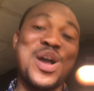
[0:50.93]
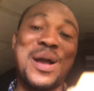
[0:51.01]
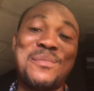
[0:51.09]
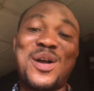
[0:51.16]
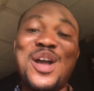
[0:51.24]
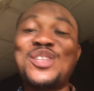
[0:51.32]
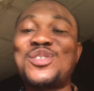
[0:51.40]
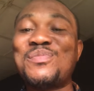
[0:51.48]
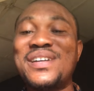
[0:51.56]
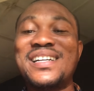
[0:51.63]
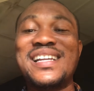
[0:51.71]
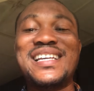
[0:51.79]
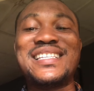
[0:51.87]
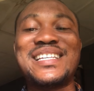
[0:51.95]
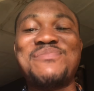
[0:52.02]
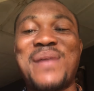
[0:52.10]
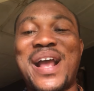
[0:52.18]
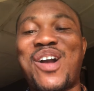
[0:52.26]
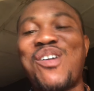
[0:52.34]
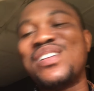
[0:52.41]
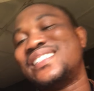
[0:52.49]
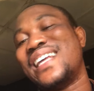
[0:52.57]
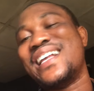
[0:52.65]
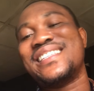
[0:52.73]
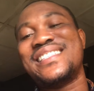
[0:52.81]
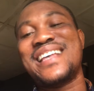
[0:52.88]
I'm going to be releasing my
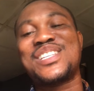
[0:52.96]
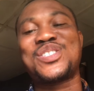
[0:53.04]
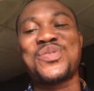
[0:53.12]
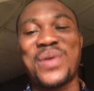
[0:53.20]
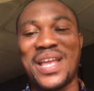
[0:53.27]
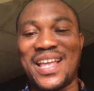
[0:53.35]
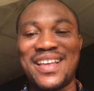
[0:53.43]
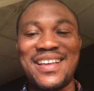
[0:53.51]
content next week.